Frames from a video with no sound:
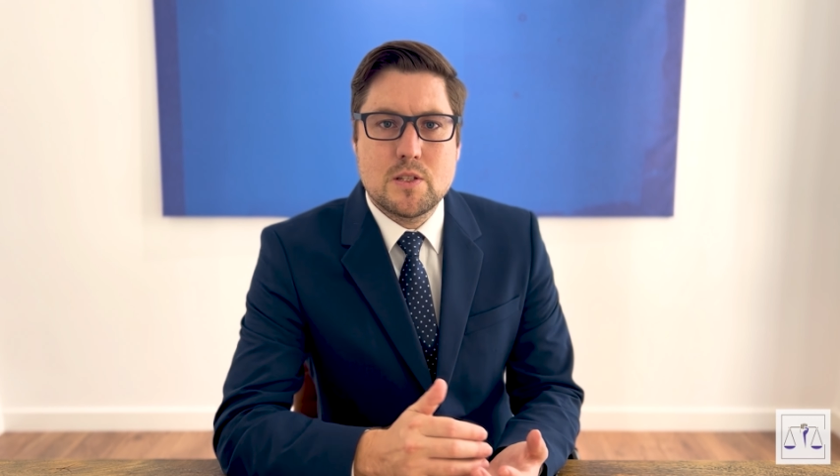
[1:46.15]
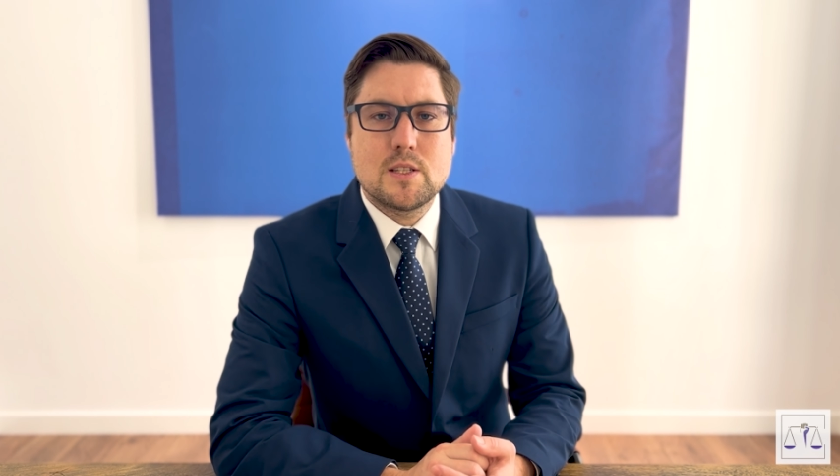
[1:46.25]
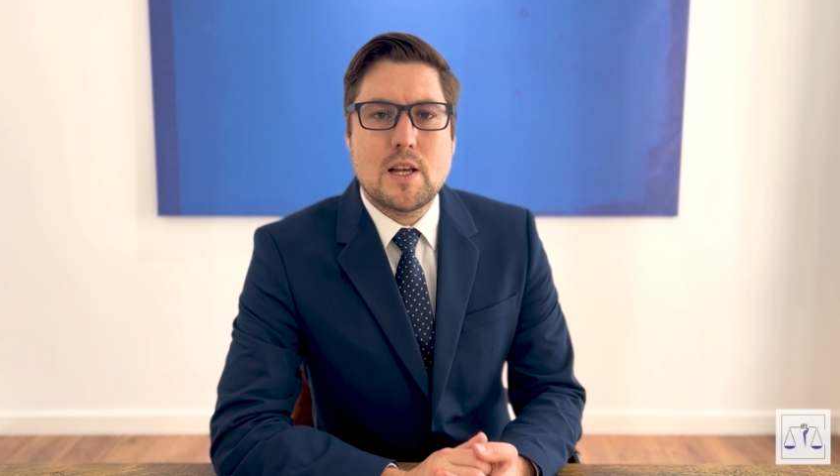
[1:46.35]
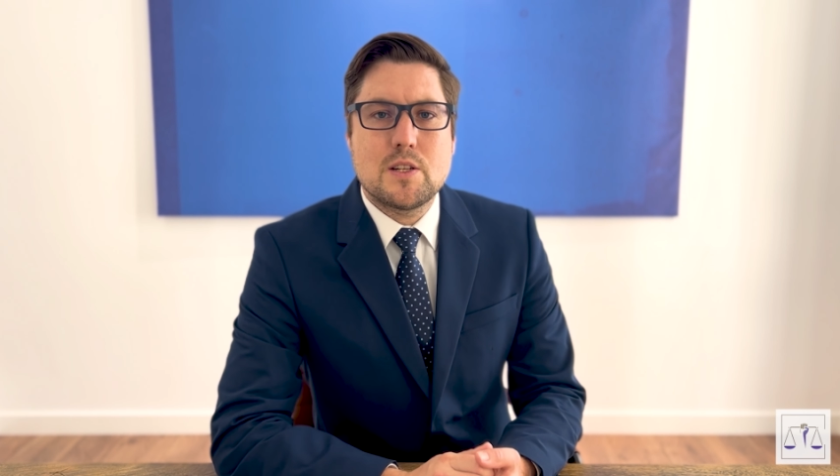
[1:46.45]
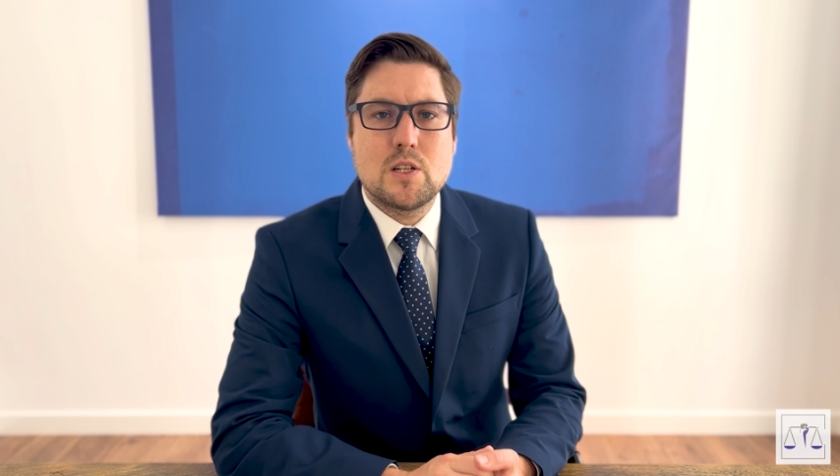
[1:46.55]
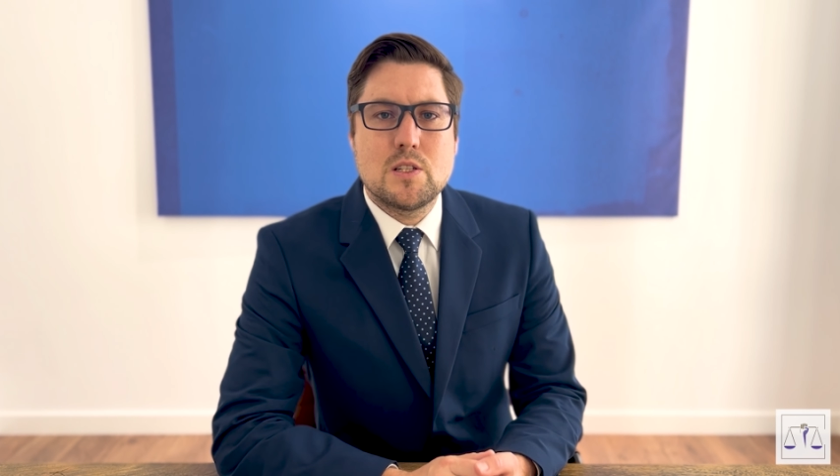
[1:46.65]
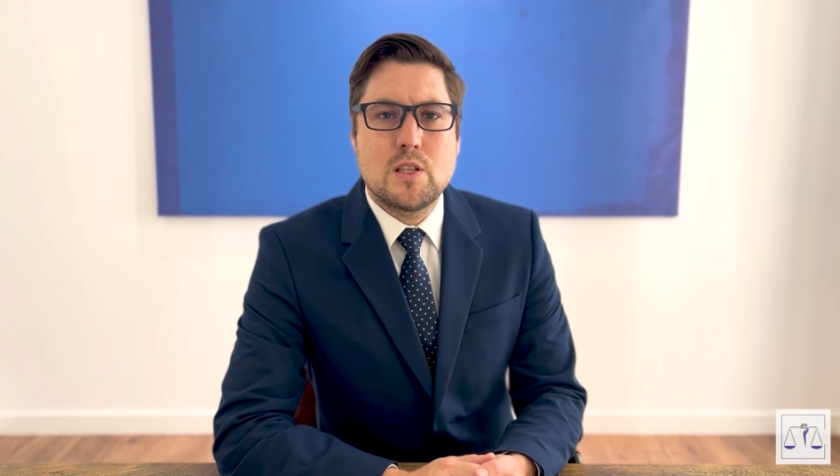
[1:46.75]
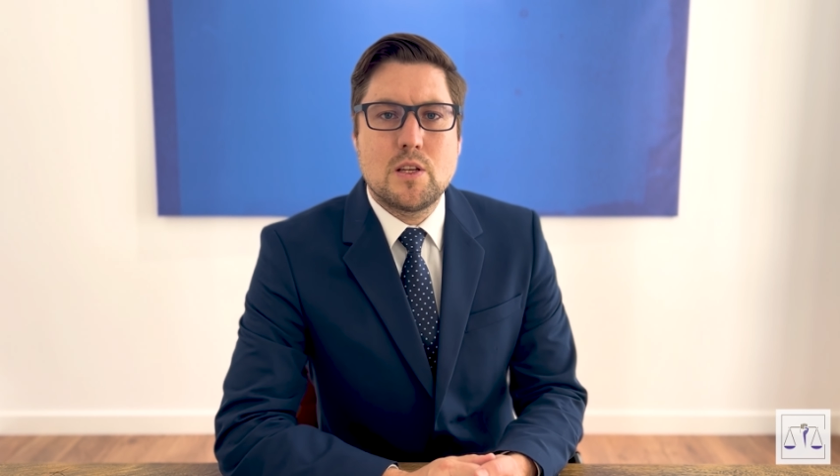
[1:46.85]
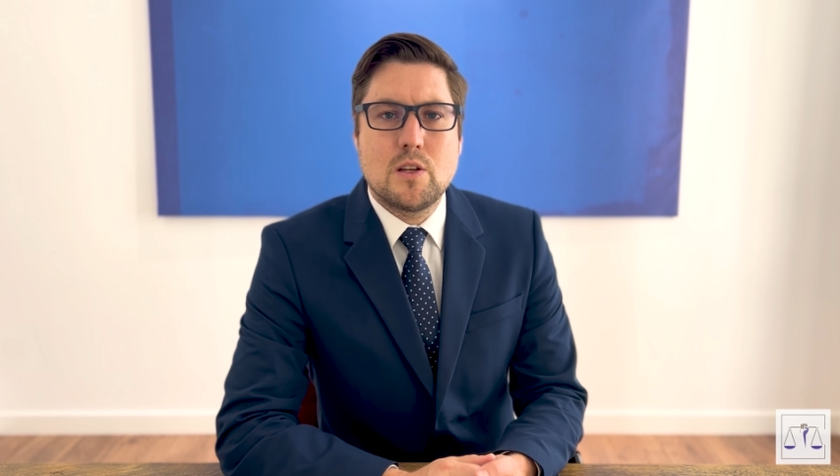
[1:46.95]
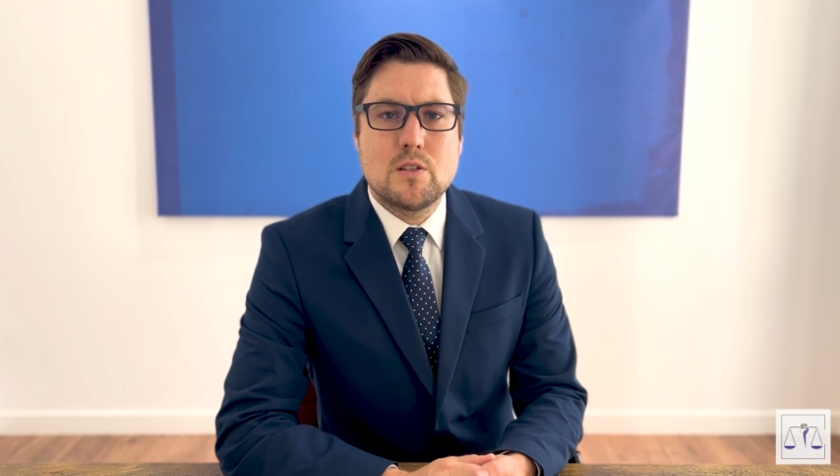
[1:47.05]
such as
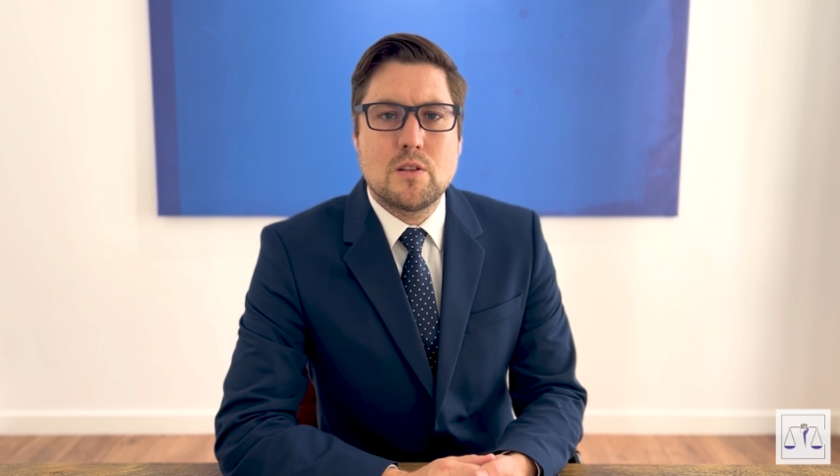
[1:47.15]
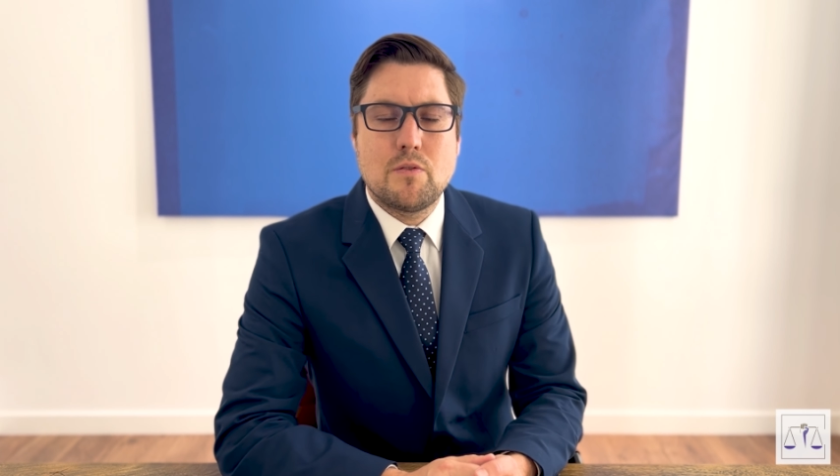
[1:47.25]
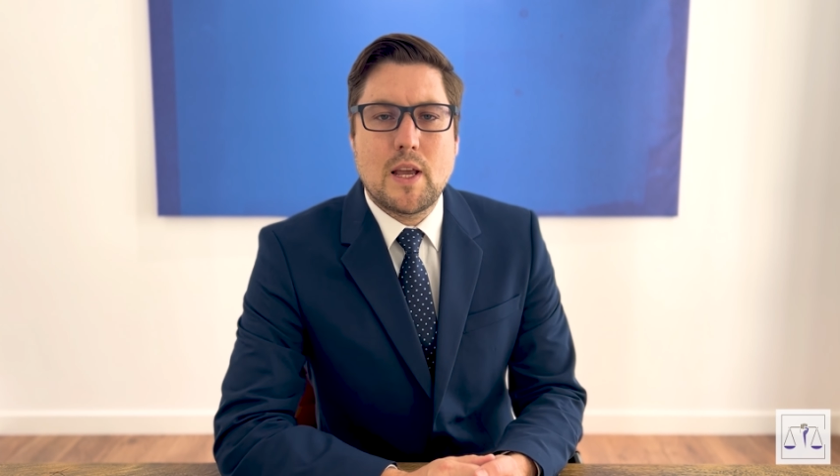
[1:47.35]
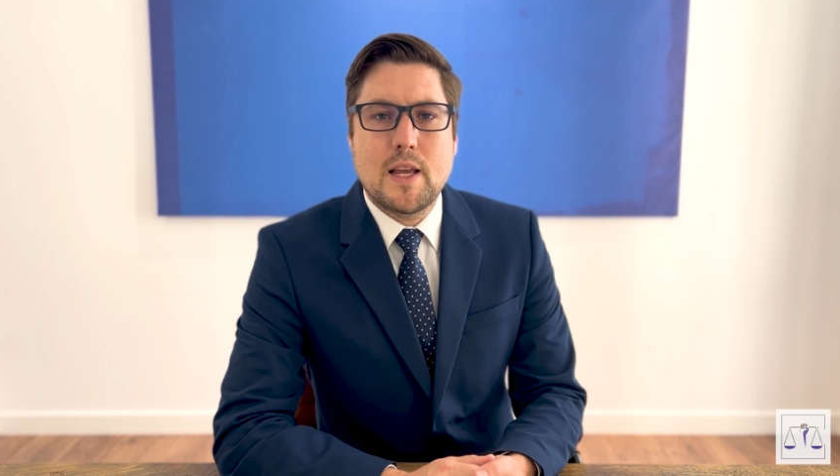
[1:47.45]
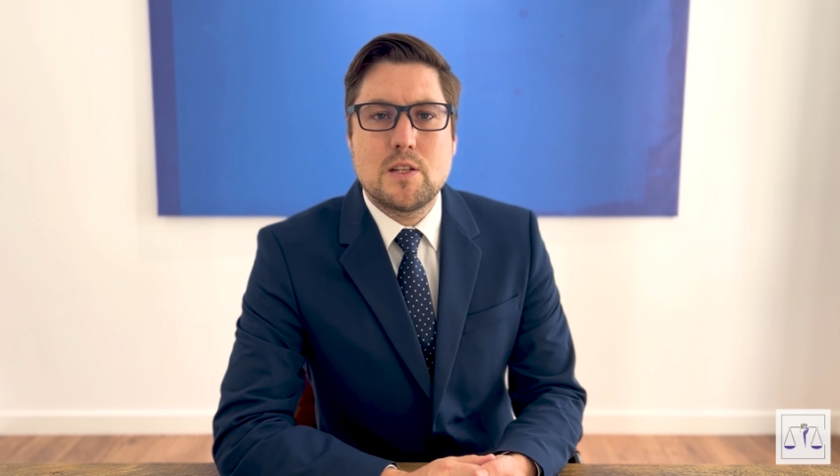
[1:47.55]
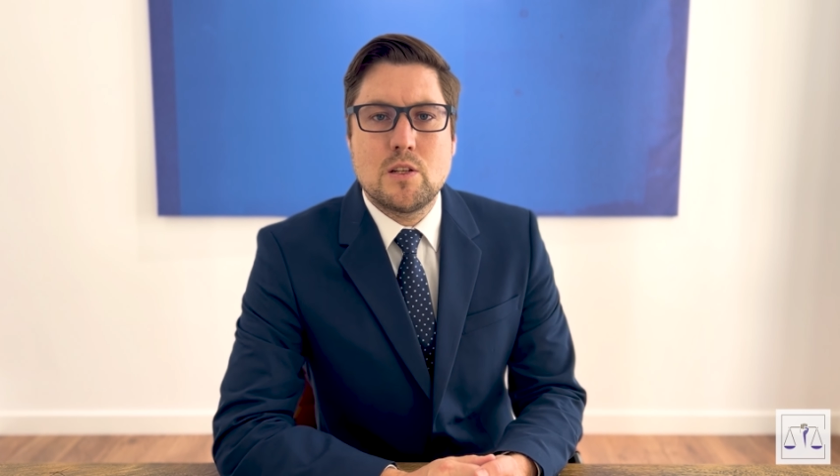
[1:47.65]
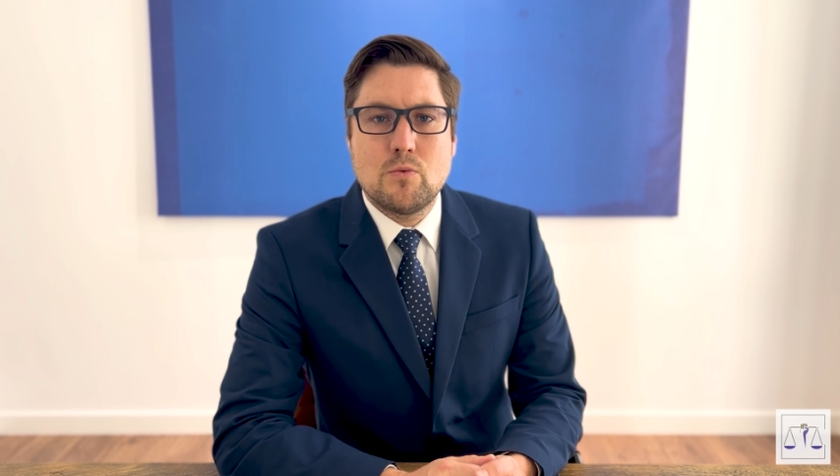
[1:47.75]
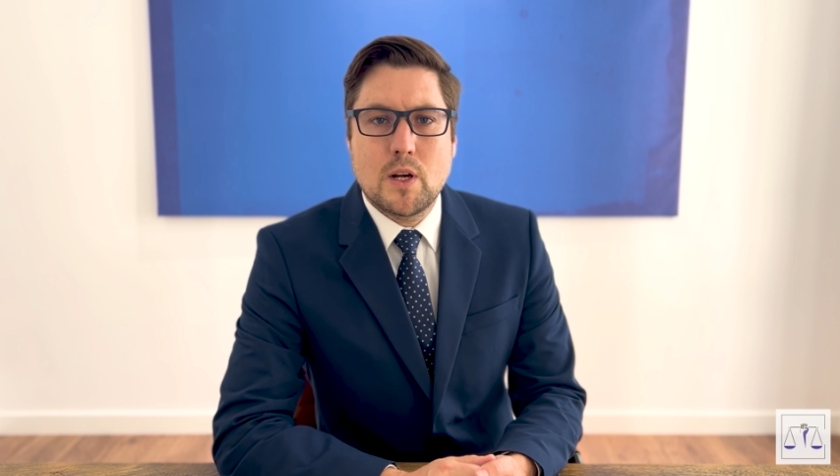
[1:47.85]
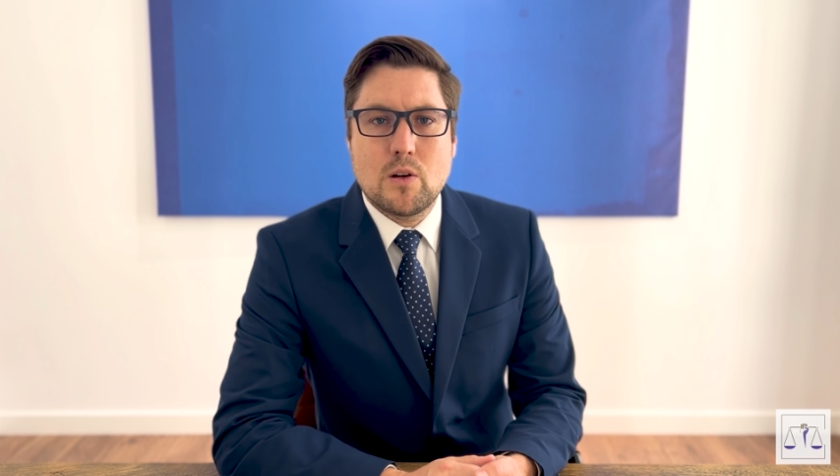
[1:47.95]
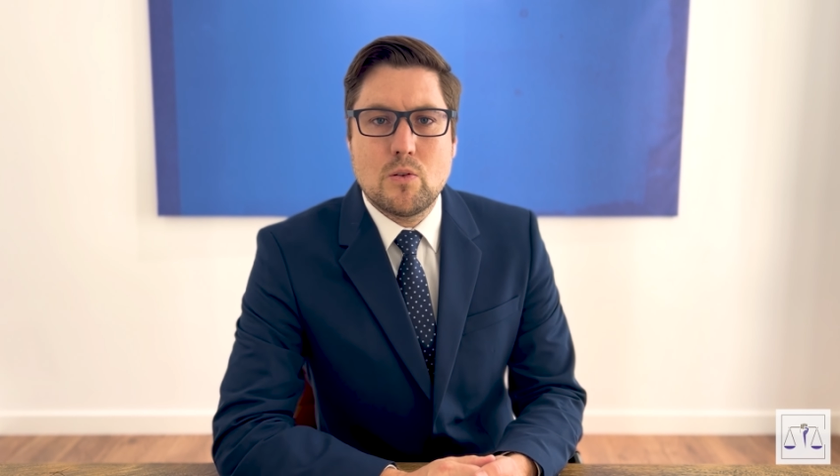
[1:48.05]
the use of anti
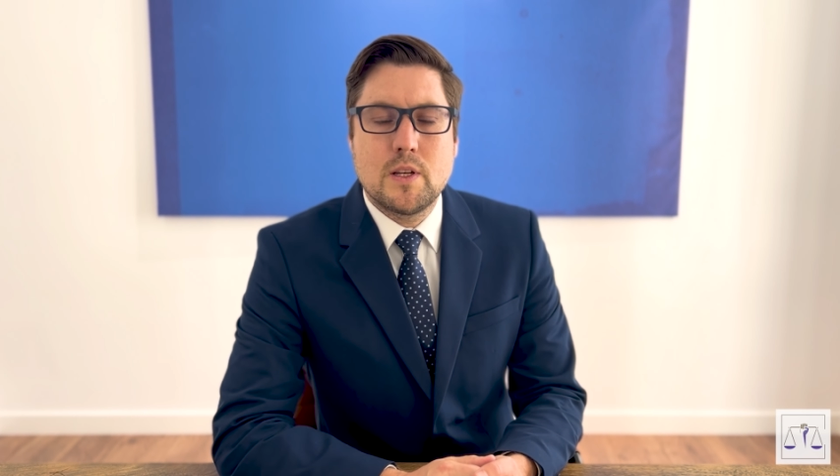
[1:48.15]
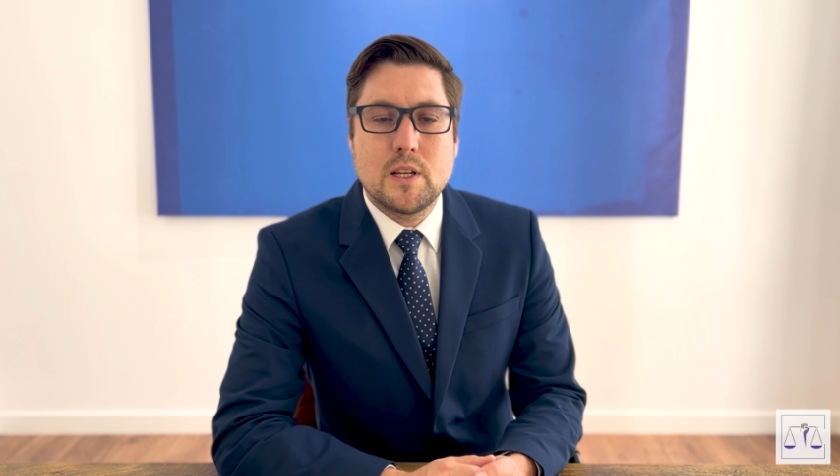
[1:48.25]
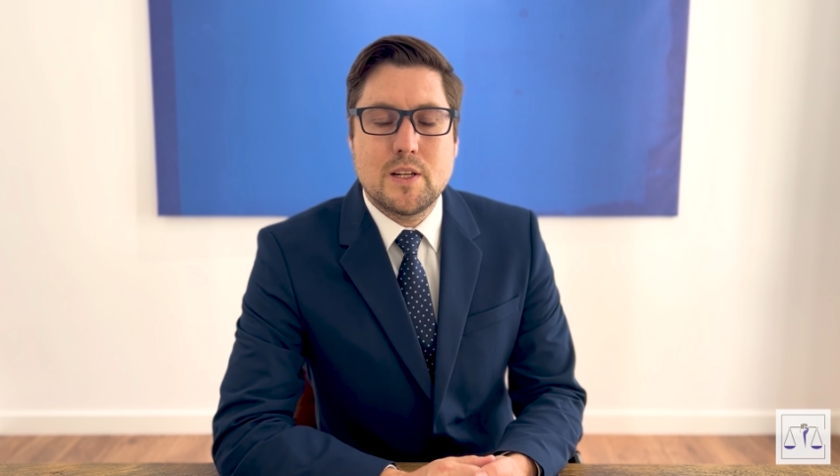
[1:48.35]
wrinkle